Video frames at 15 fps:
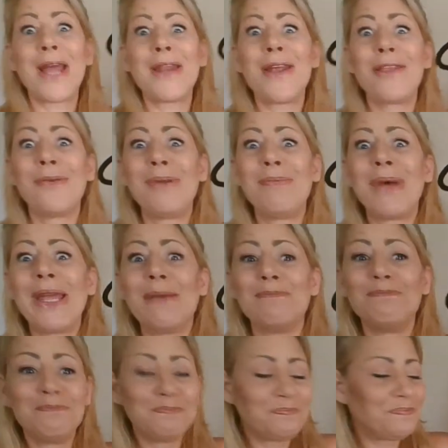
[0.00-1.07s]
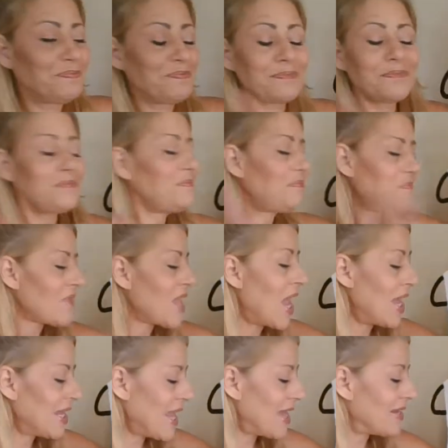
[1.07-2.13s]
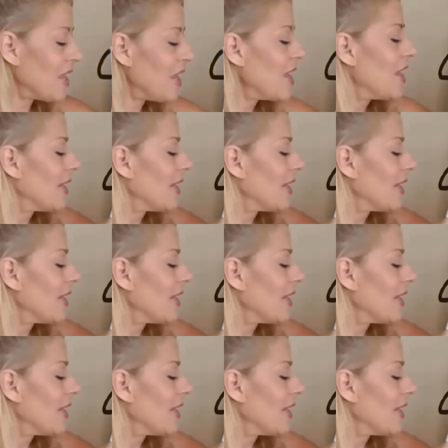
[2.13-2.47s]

another one by him. Again,